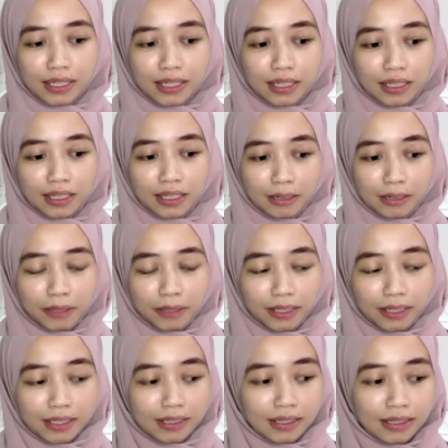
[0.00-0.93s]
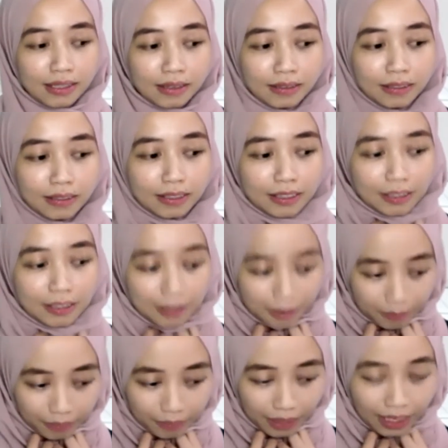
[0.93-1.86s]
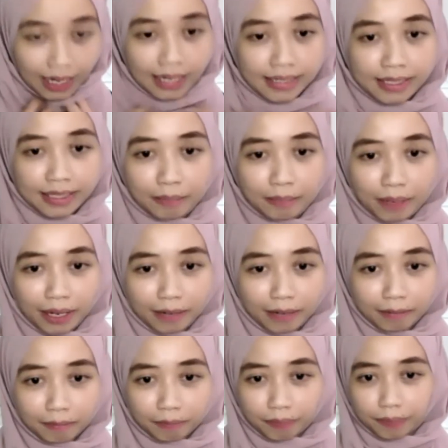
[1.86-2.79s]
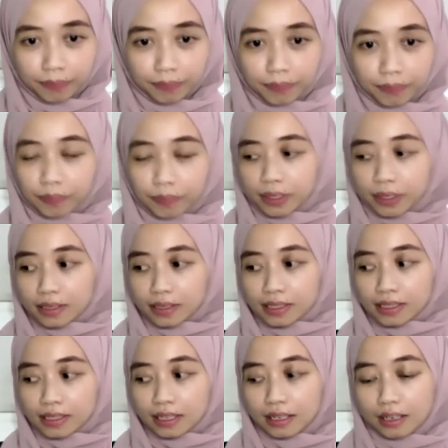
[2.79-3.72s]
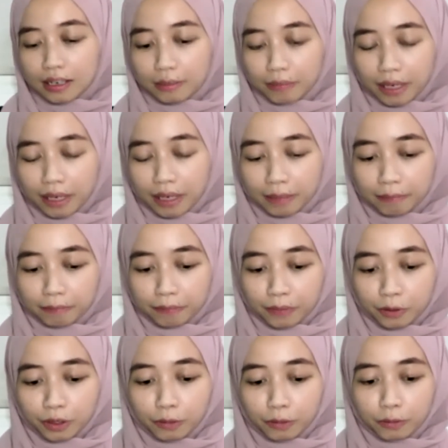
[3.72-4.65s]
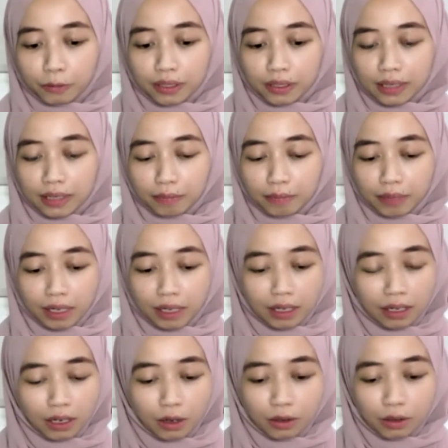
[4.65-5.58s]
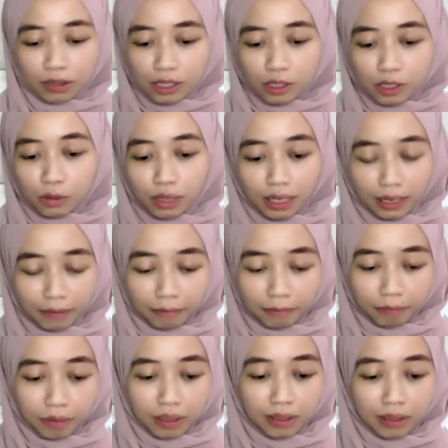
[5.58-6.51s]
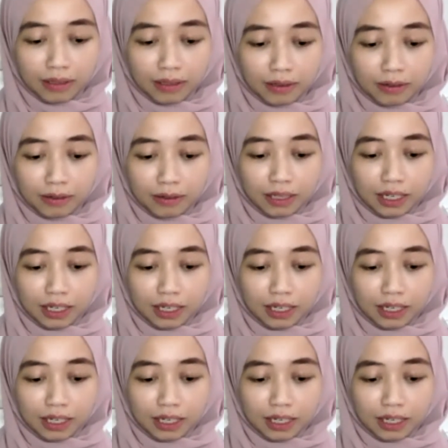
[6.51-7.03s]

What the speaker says: what is this called, elastic band, because I'm quite worried. All this while I've been